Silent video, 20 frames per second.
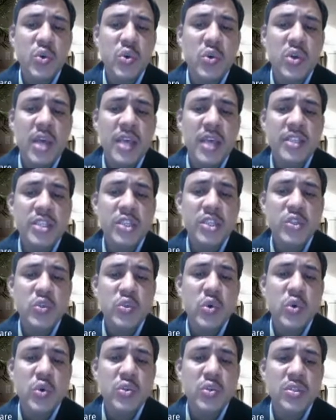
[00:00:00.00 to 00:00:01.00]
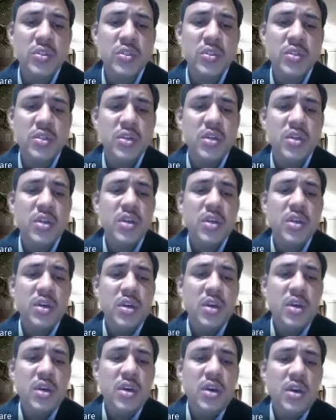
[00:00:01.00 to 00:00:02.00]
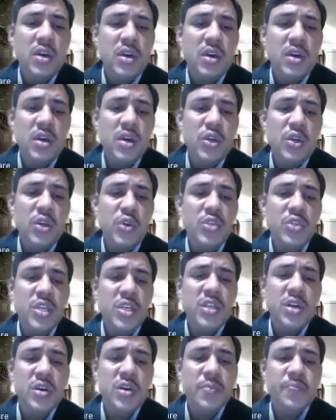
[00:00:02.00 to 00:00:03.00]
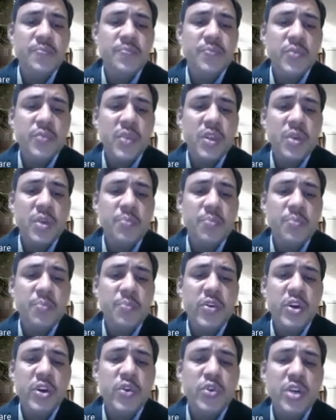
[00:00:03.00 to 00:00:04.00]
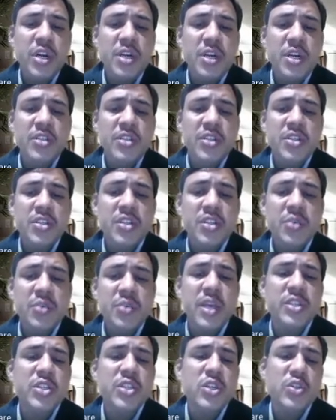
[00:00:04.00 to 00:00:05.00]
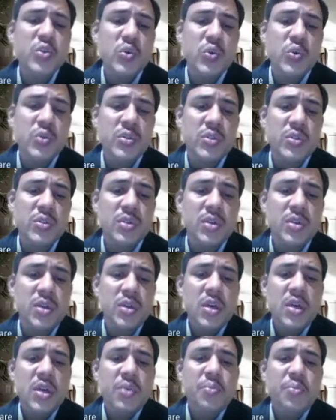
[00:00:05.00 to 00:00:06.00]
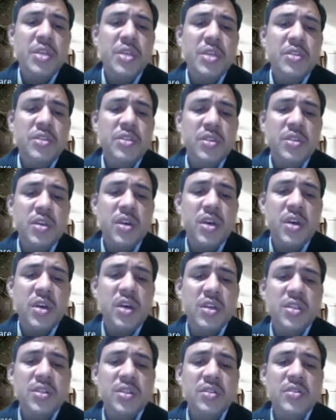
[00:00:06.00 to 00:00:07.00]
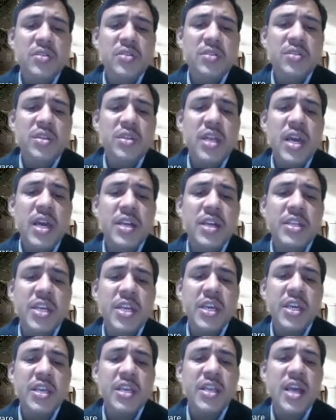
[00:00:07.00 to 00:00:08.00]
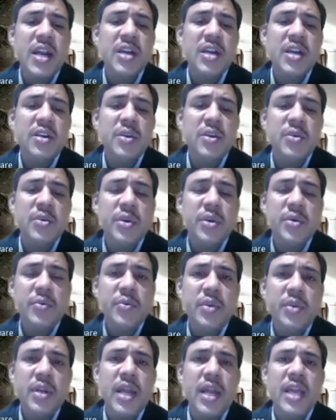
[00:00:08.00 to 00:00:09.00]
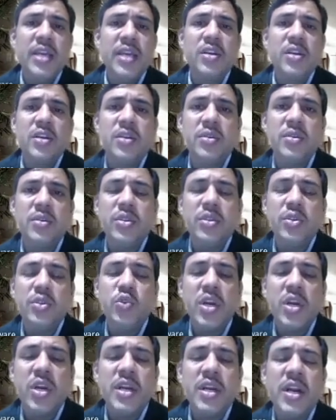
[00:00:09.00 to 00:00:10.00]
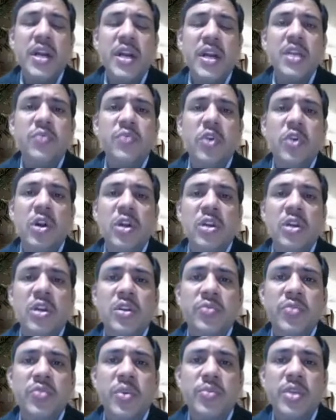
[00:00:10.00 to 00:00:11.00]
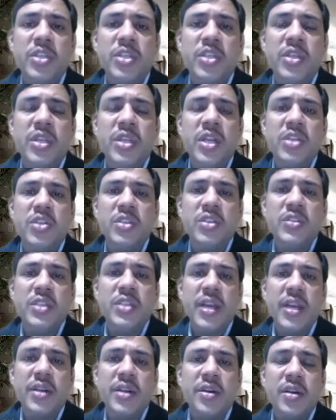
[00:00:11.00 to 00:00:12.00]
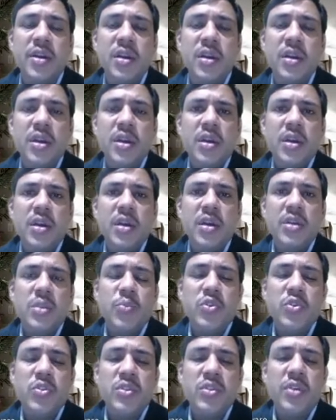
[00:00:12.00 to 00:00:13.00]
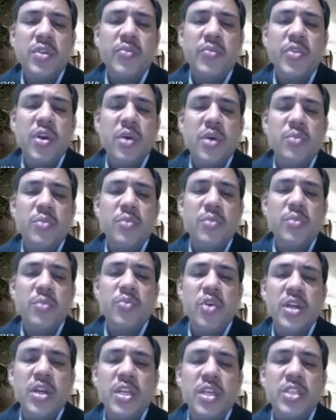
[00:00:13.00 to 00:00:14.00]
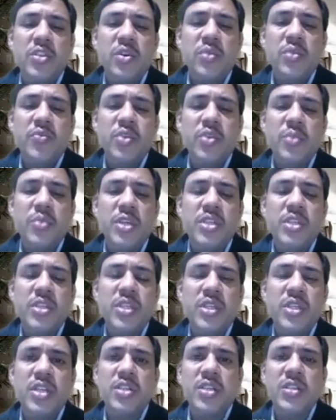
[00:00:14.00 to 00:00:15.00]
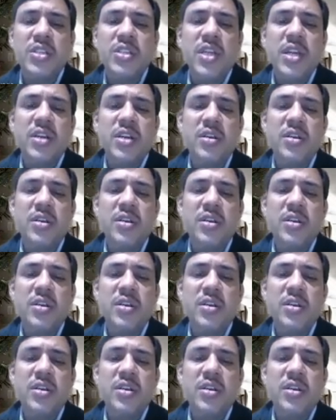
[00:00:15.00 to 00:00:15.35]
as the source, using the power utility system as the source. Means they are checking that, like you are creating fault from the generation side. Suppose from fault is from the generation side,